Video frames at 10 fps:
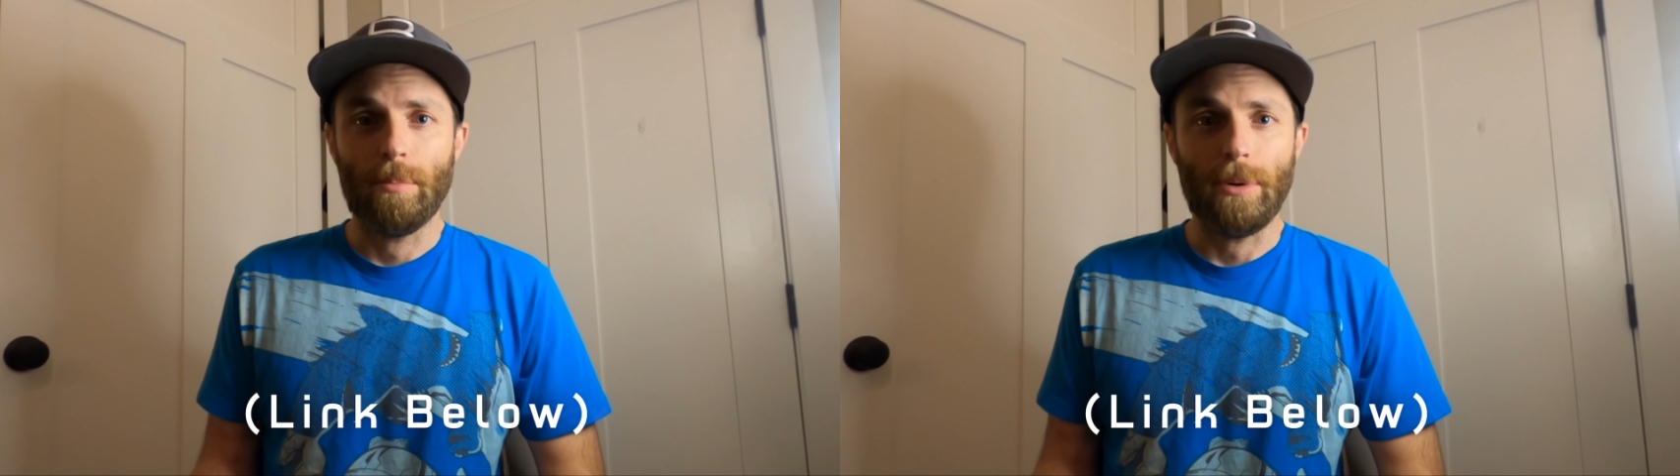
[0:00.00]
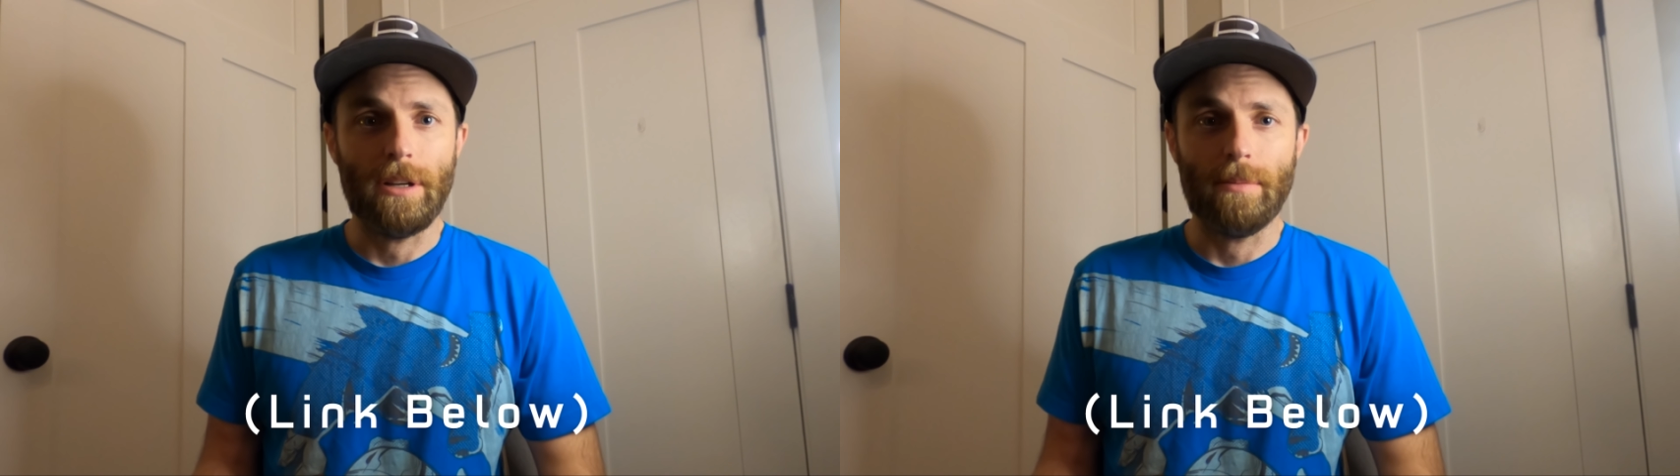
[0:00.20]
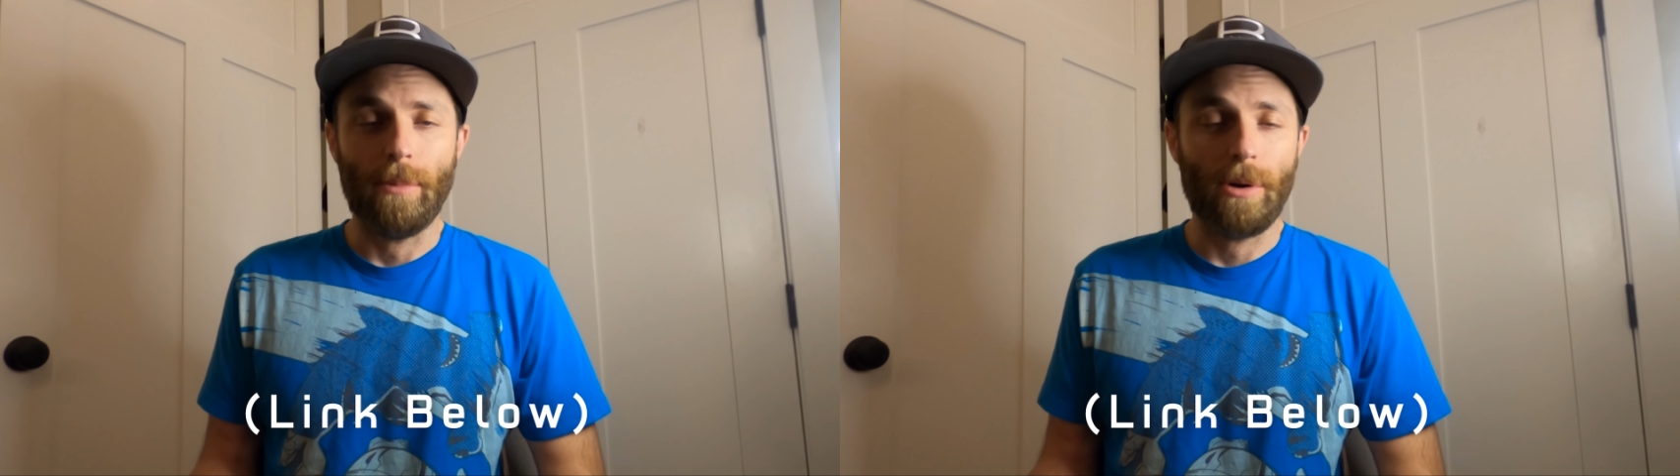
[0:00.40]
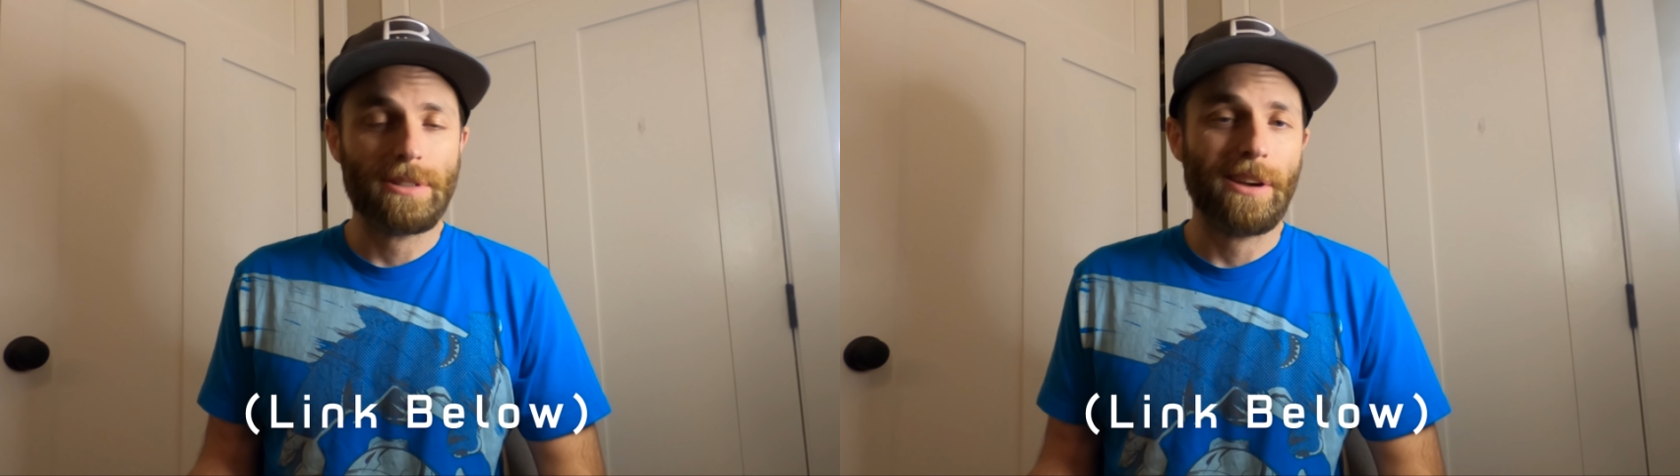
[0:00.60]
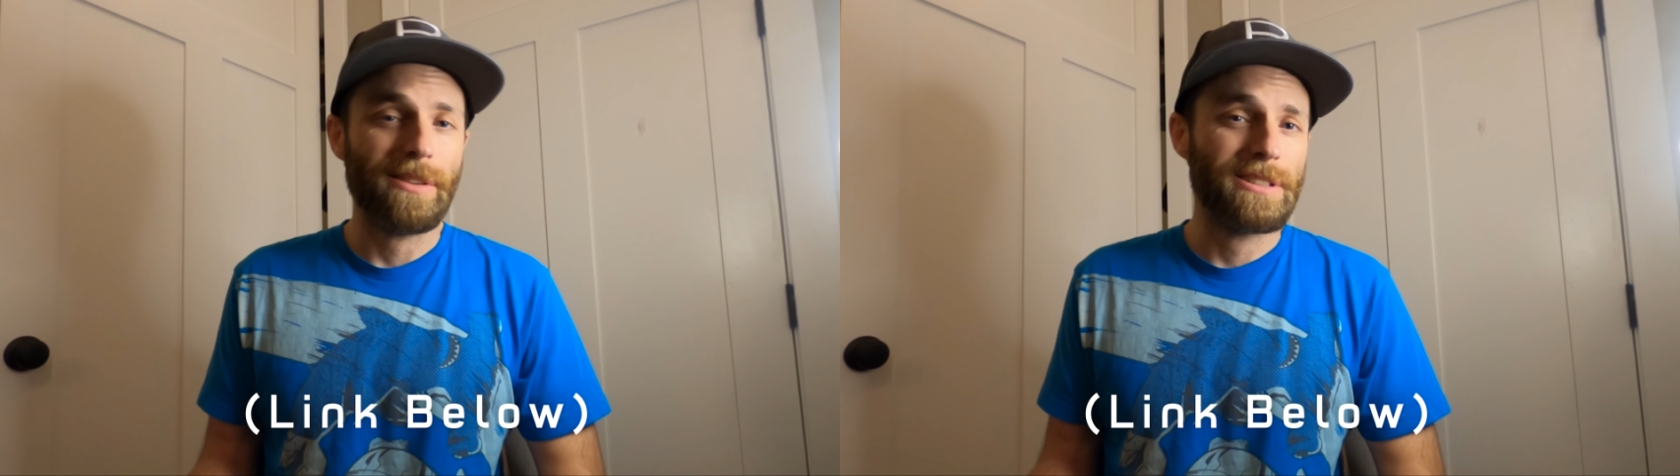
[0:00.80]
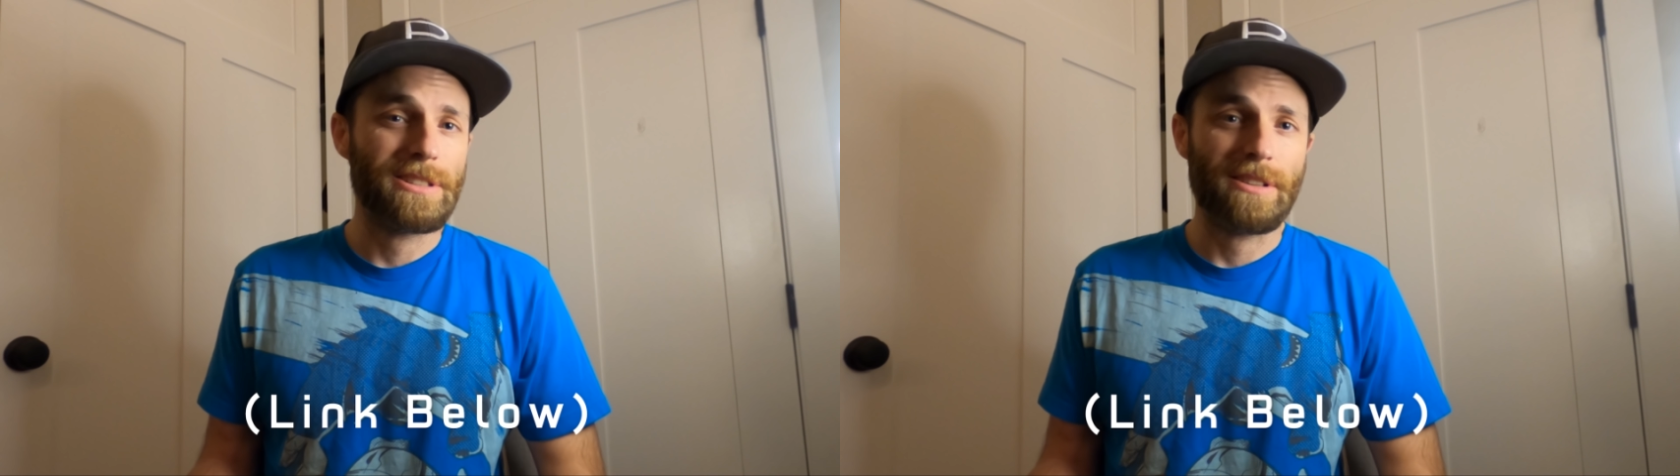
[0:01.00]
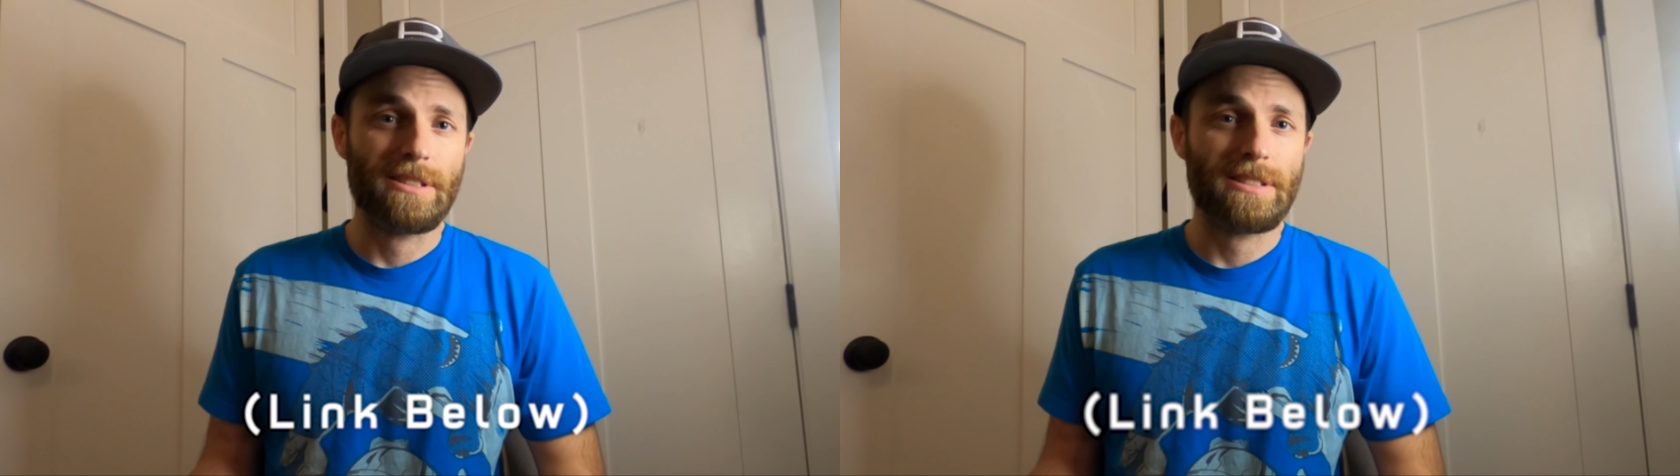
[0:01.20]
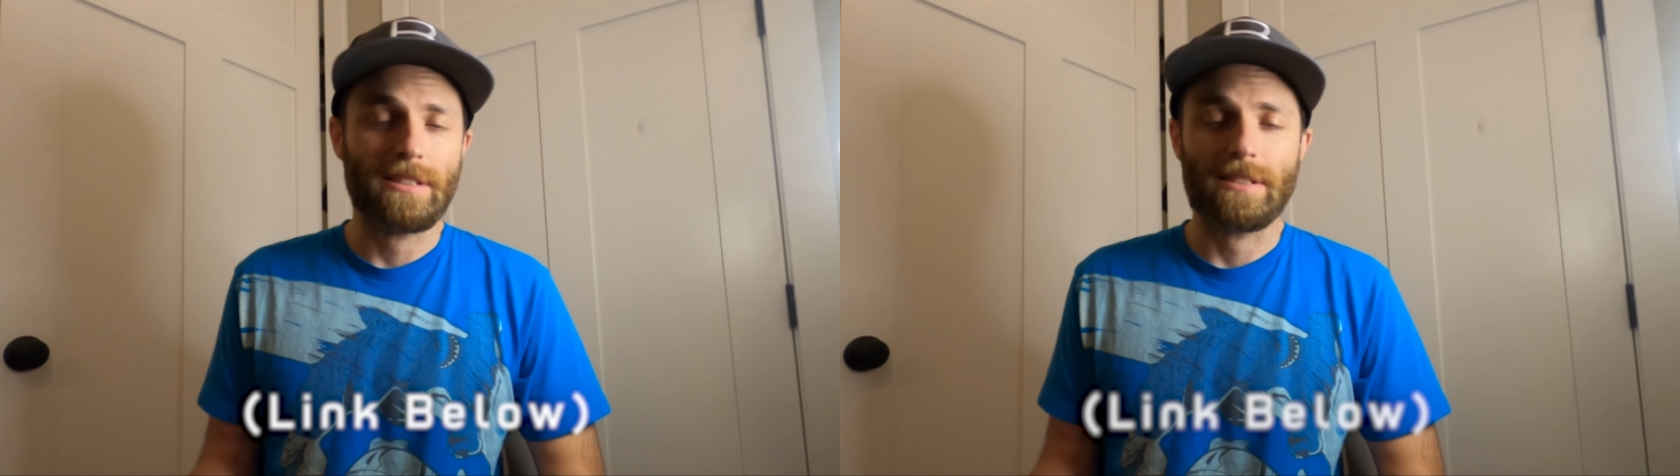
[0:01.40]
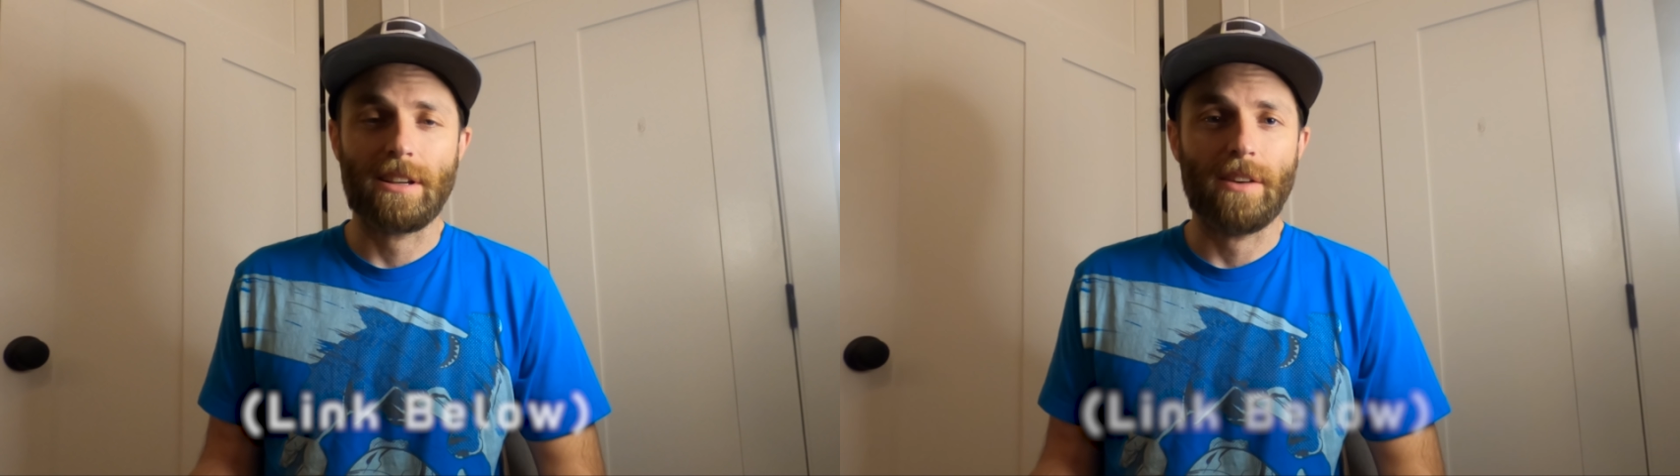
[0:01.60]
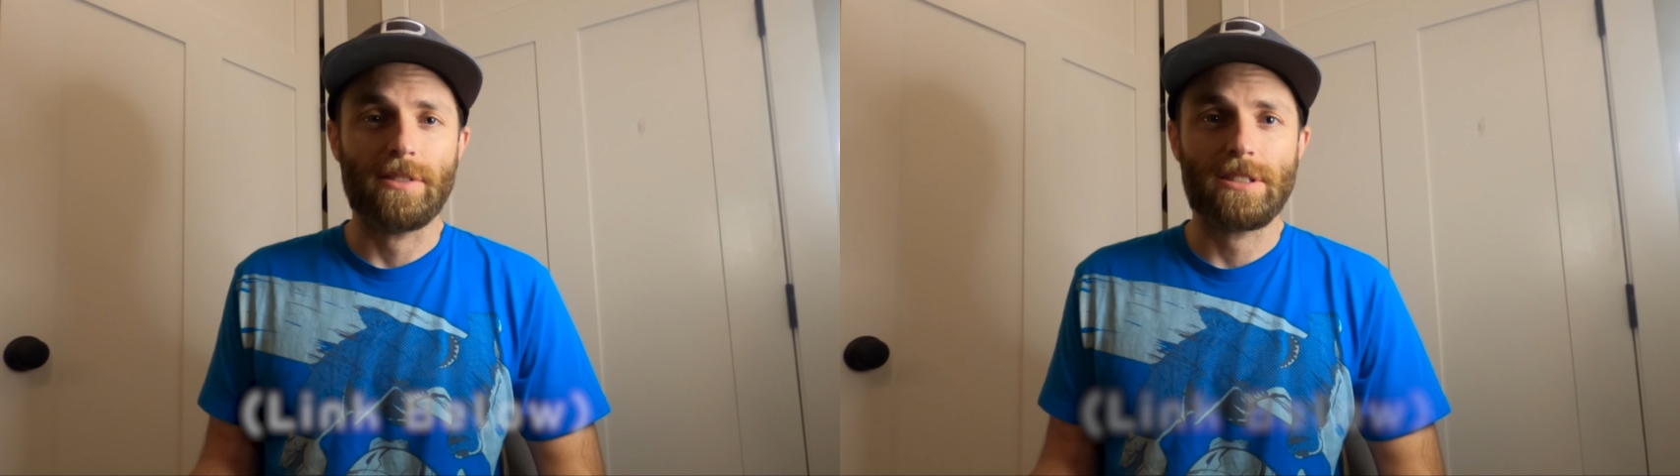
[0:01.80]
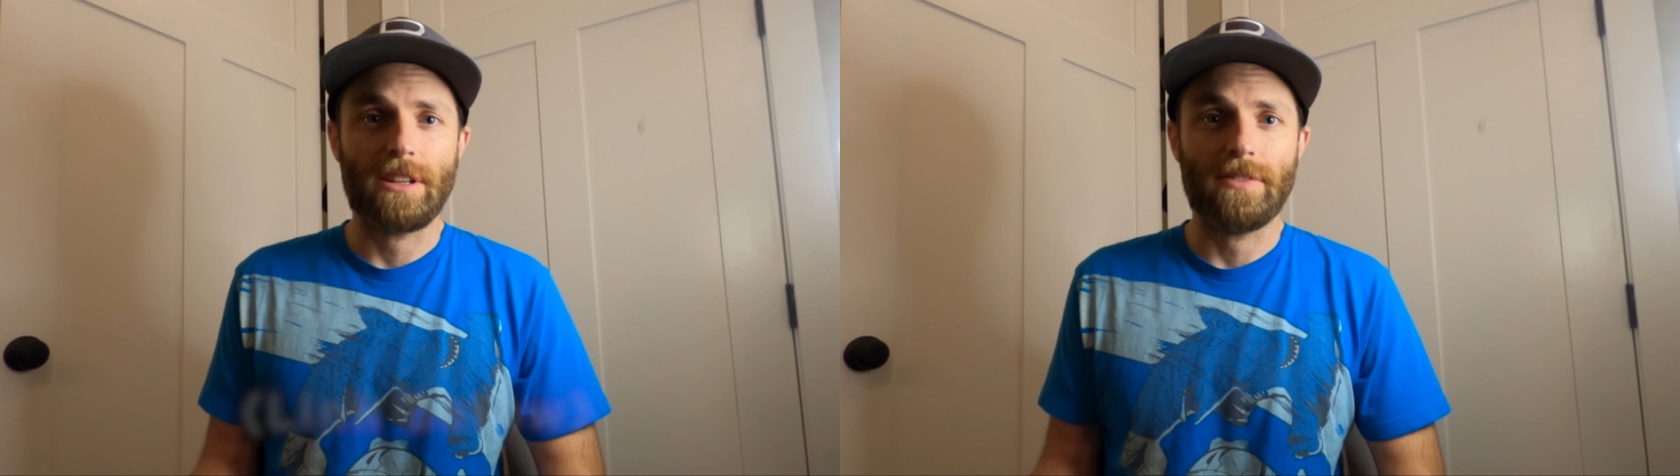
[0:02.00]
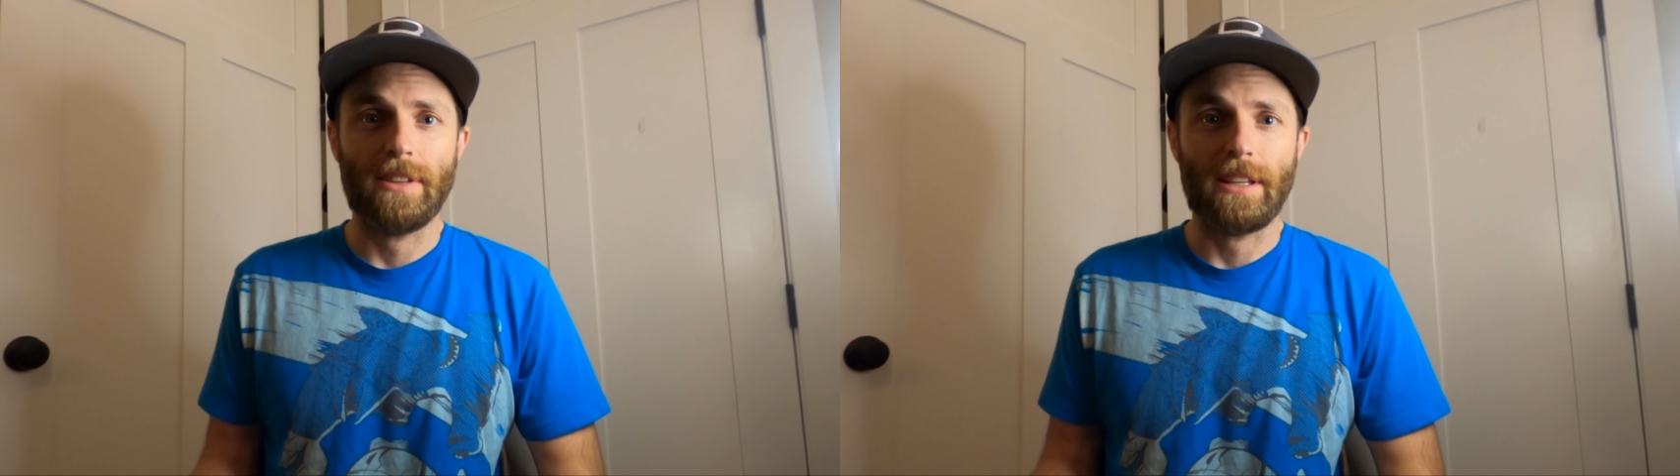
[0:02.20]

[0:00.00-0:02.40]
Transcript: but most health insurance doesn't cover stuff